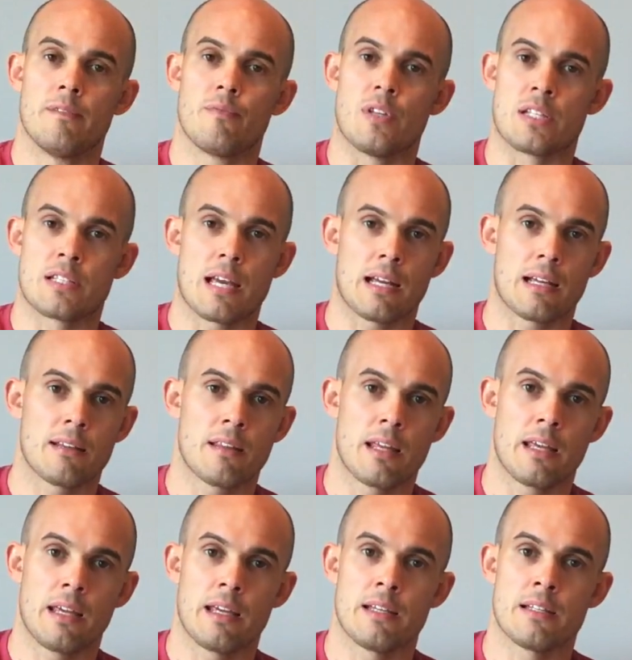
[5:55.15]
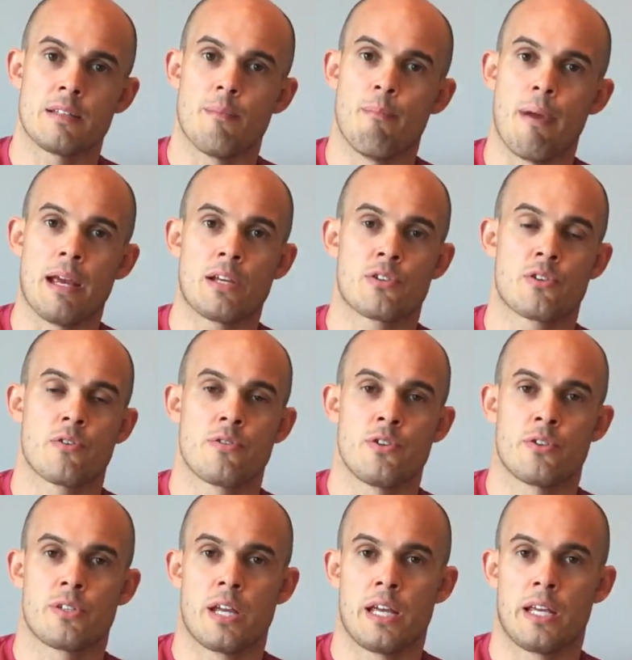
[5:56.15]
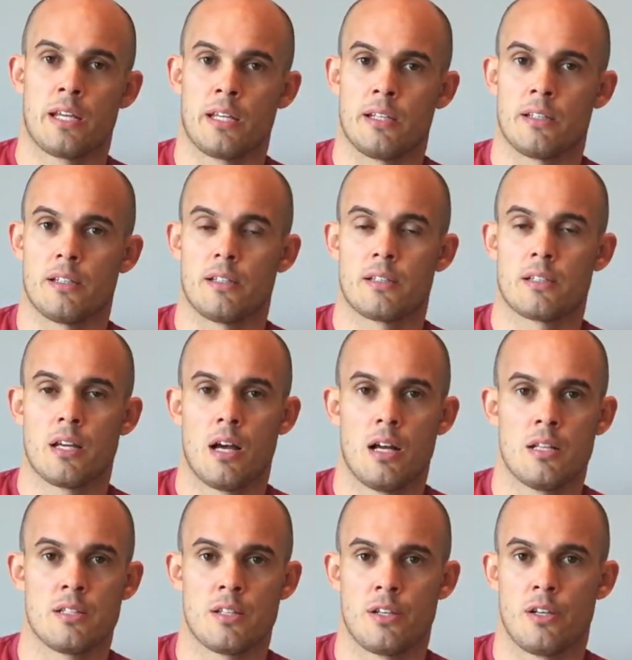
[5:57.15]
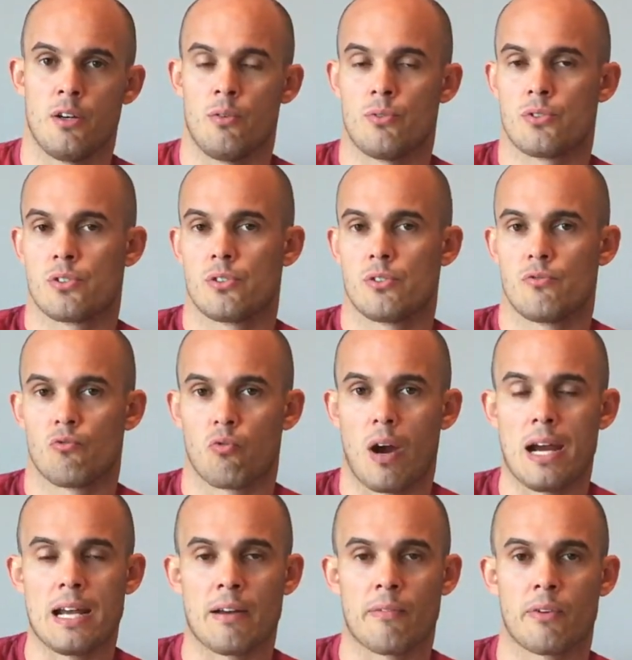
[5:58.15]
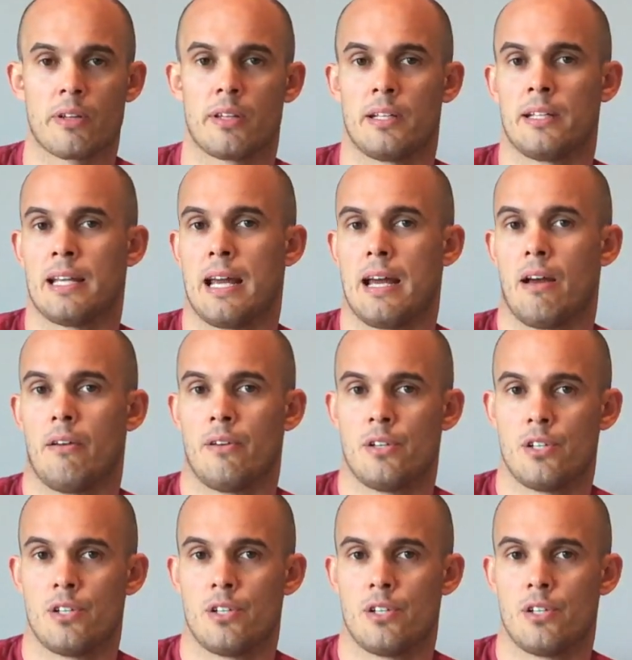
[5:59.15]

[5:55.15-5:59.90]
The second thing is make sure you're taking tons of notes. Write everything down,